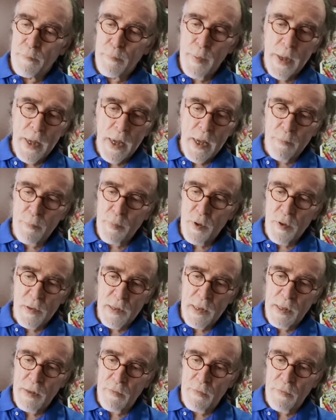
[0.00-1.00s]
big
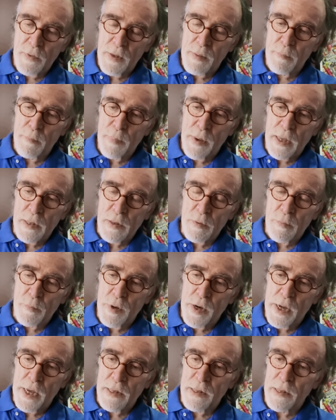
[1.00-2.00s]
positive impact on
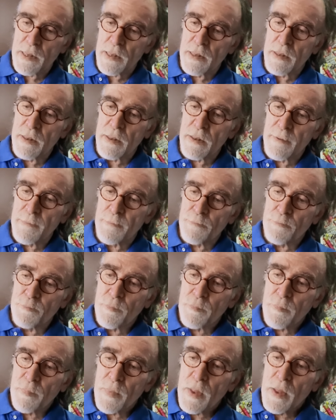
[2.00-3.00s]
prices,
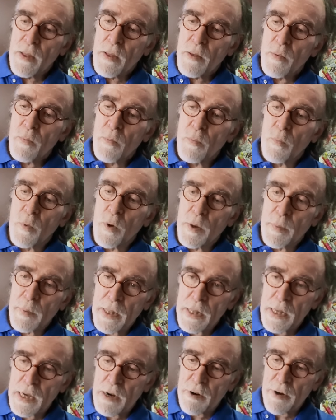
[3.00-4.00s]
what
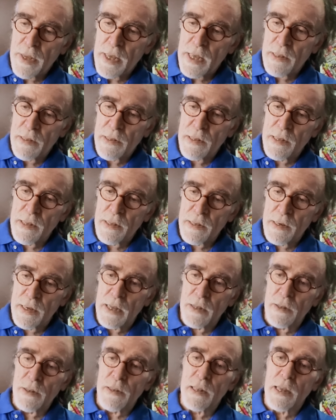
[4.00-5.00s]
about the hurricane season?
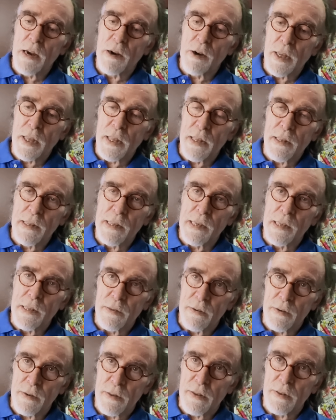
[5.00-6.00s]
How does the hurricane
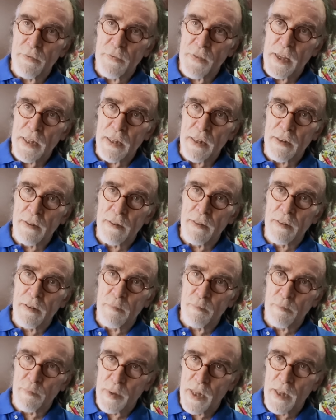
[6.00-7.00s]
season affect
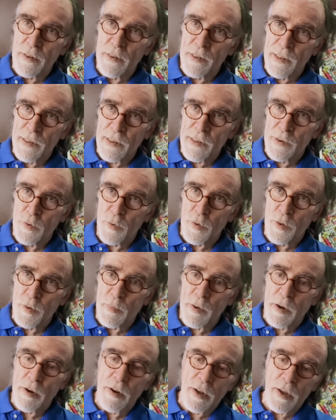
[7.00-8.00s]
plantings in North
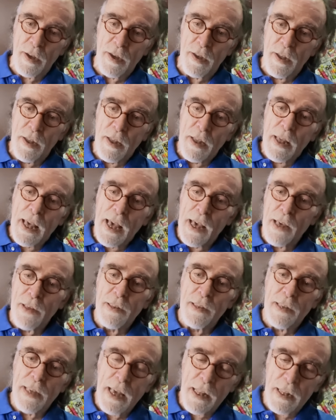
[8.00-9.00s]
America?
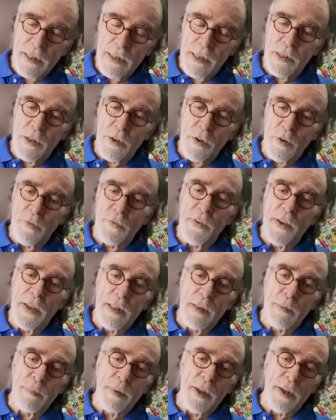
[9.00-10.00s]
How's El Nino
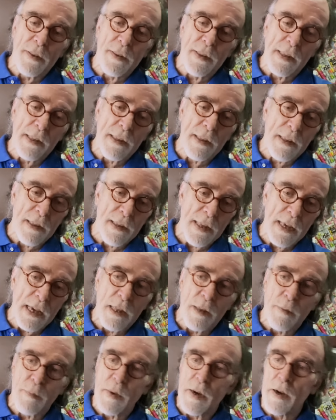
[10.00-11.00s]
affecting plantings in
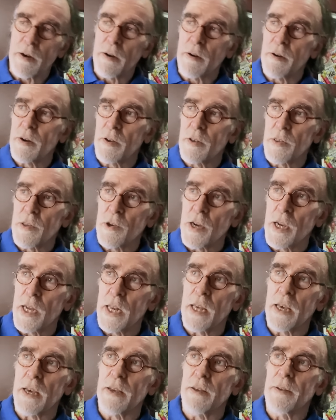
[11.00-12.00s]
South America and
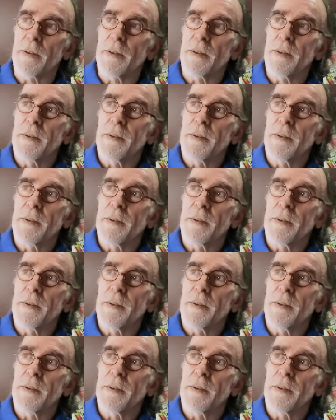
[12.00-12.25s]
Australia?